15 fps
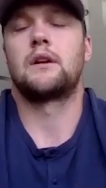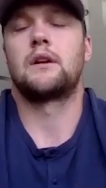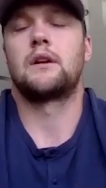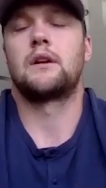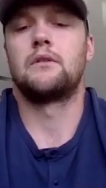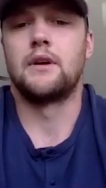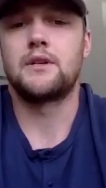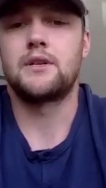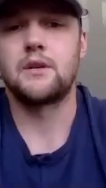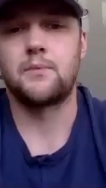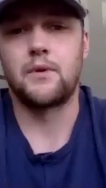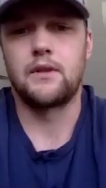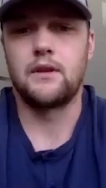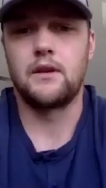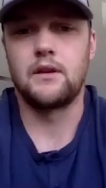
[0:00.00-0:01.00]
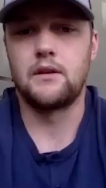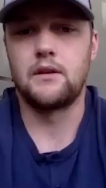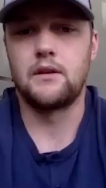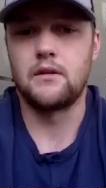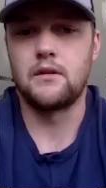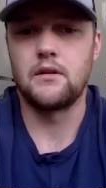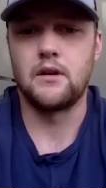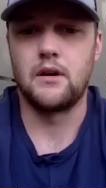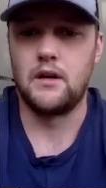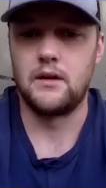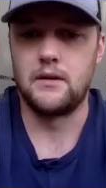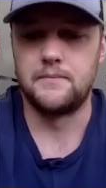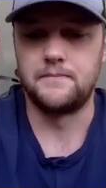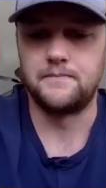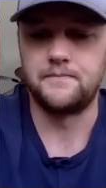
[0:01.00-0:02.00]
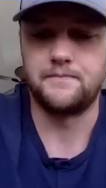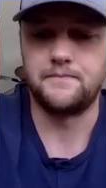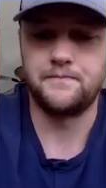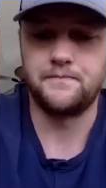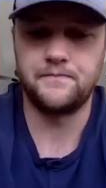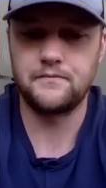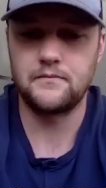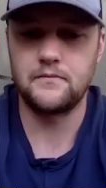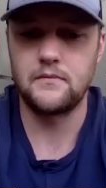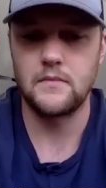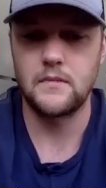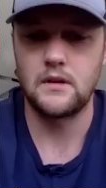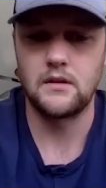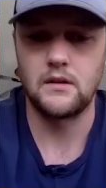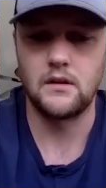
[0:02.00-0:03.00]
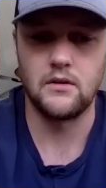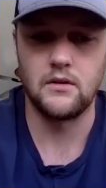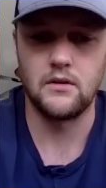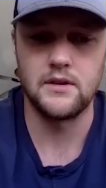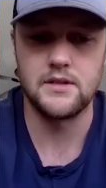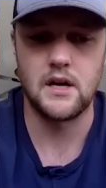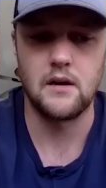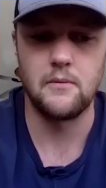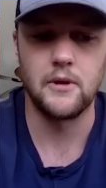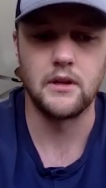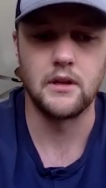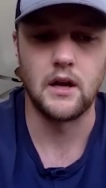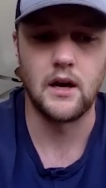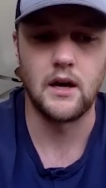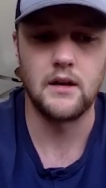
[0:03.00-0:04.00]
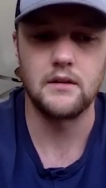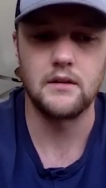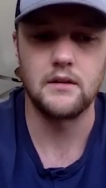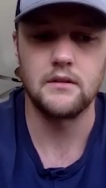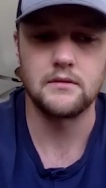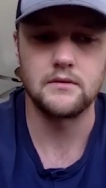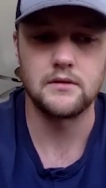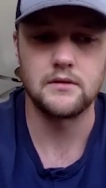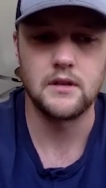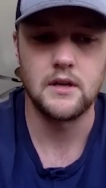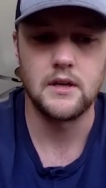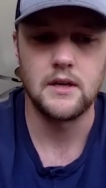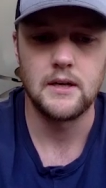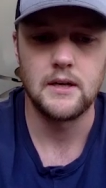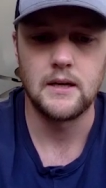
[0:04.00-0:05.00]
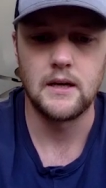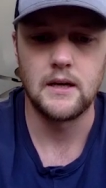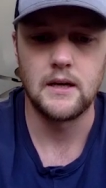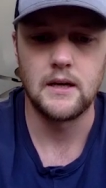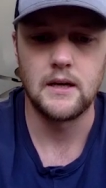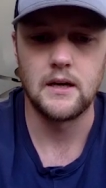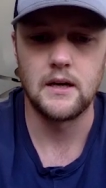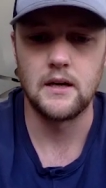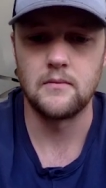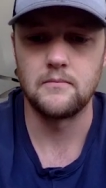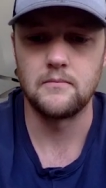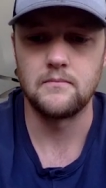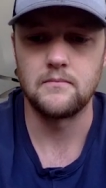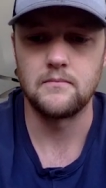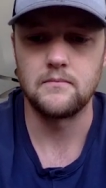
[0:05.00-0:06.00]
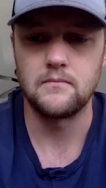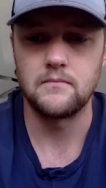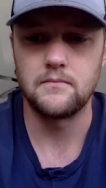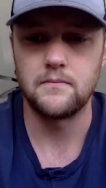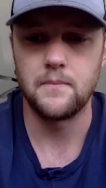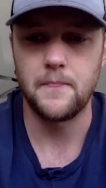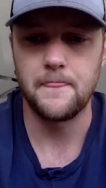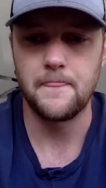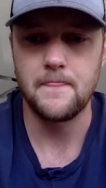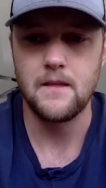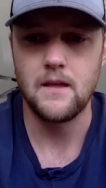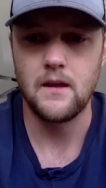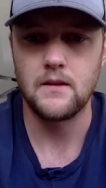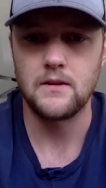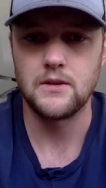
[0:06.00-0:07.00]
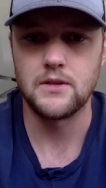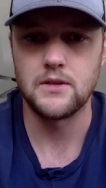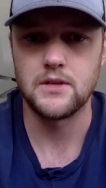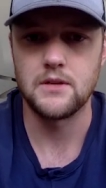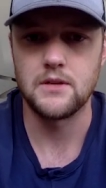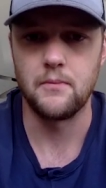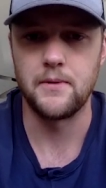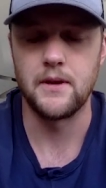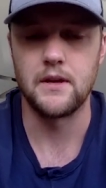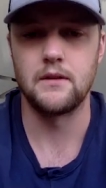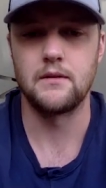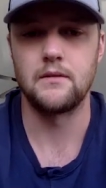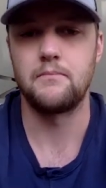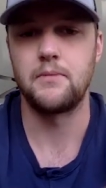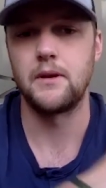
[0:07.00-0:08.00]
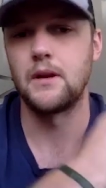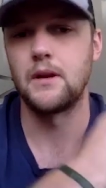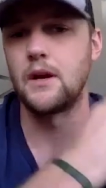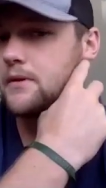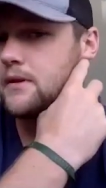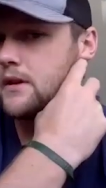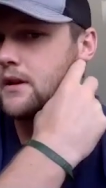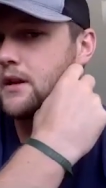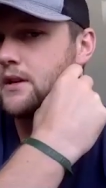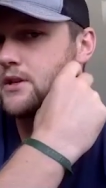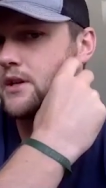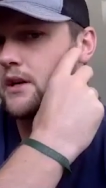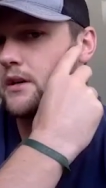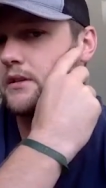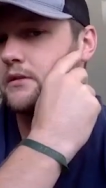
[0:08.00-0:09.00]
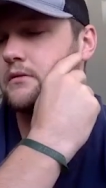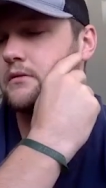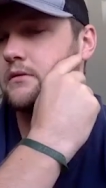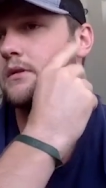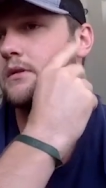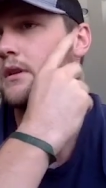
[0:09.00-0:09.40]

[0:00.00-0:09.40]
a good relationship with Ian. Um, you know, he's taught me a lot, um, just about being being up in the NHL, and